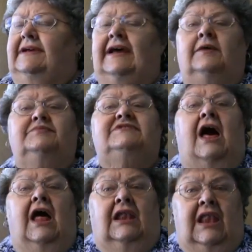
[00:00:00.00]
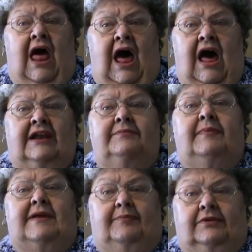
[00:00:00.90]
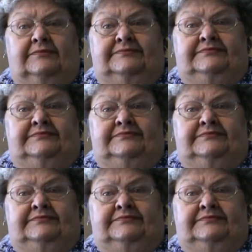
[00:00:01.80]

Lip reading: helps a lot of people.